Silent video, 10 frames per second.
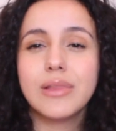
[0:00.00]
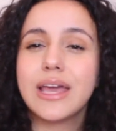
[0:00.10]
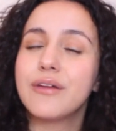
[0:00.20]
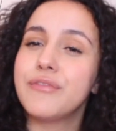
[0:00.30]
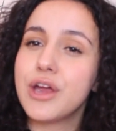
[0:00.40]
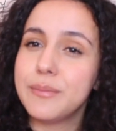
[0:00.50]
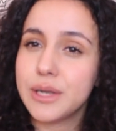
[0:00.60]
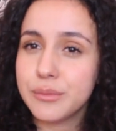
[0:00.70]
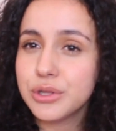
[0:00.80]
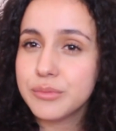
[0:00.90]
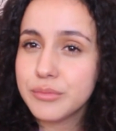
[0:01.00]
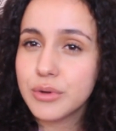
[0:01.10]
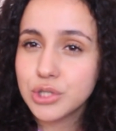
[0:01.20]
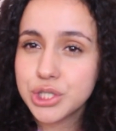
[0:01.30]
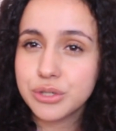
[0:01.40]
like very minimal
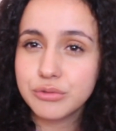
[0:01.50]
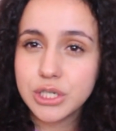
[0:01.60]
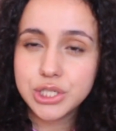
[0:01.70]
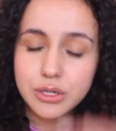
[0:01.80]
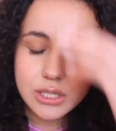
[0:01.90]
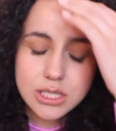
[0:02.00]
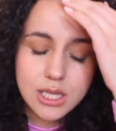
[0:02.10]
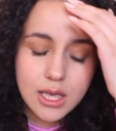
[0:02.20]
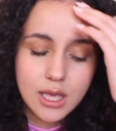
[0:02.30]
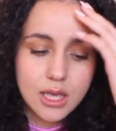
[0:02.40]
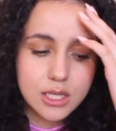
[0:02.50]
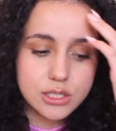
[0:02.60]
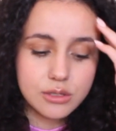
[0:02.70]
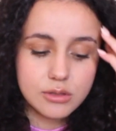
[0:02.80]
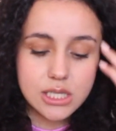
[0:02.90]
emotional reassurance.
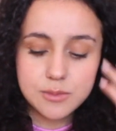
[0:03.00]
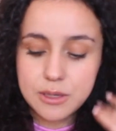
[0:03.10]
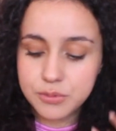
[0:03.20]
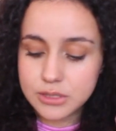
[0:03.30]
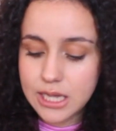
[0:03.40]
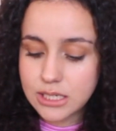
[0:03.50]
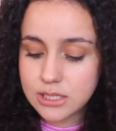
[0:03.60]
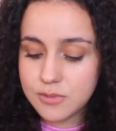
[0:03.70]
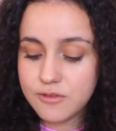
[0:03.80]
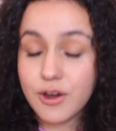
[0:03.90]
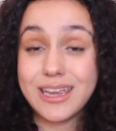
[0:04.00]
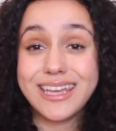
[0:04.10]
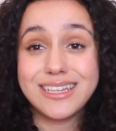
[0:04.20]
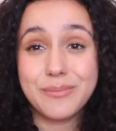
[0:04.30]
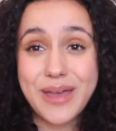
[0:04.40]
So these people tend to be
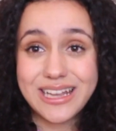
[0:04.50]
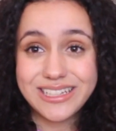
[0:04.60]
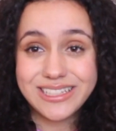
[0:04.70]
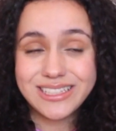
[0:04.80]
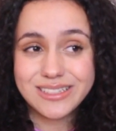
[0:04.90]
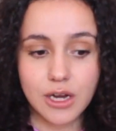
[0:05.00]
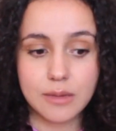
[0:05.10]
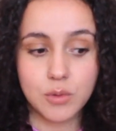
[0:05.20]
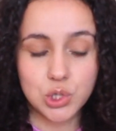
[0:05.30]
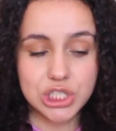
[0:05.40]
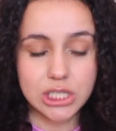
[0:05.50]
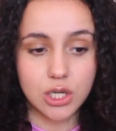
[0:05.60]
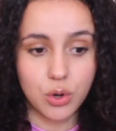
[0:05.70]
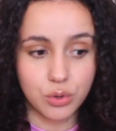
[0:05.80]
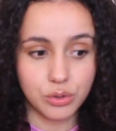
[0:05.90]
very independent, very
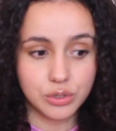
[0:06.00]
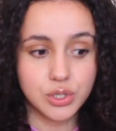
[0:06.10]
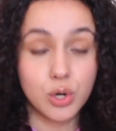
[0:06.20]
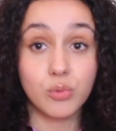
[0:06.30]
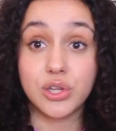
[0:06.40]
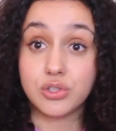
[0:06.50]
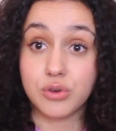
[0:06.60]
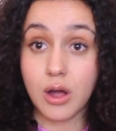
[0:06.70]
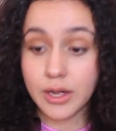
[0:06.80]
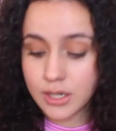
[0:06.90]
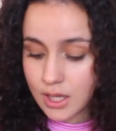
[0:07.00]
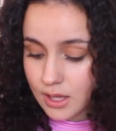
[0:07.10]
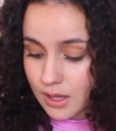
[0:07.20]
emotionally cold or withdrawn.